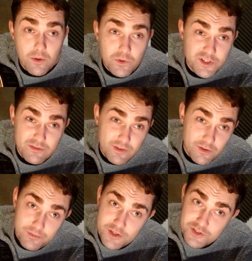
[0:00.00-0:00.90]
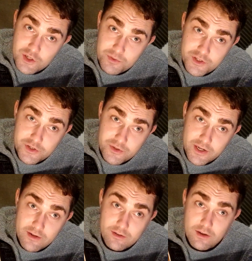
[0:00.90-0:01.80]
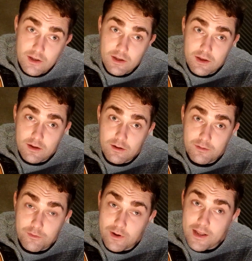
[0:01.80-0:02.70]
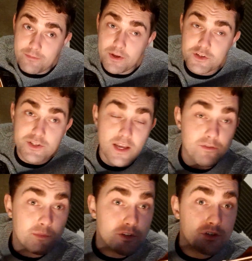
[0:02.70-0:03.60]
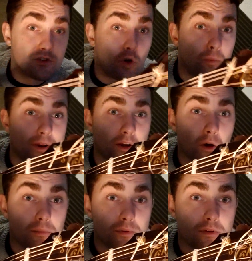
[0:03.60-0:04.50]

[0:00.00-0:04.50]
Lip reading: which you can substitute in for an F major 7 by just opening up